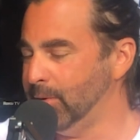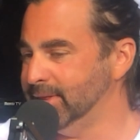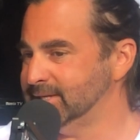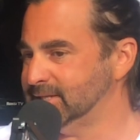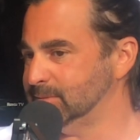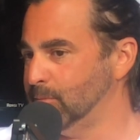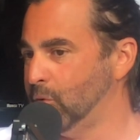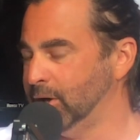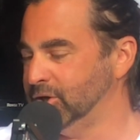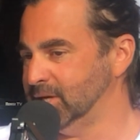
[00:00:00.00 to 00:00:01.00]
and this is
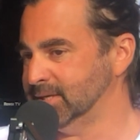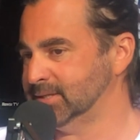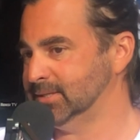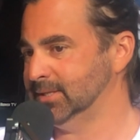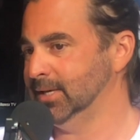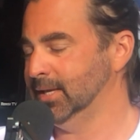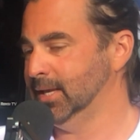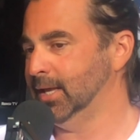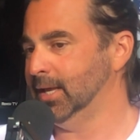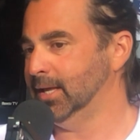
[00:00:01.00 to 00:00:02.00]
more just,
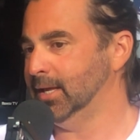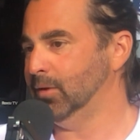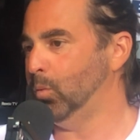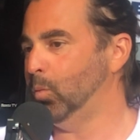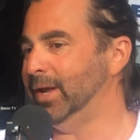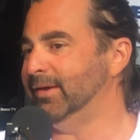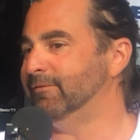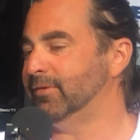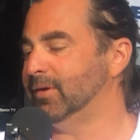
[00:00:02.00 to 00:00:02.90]
we've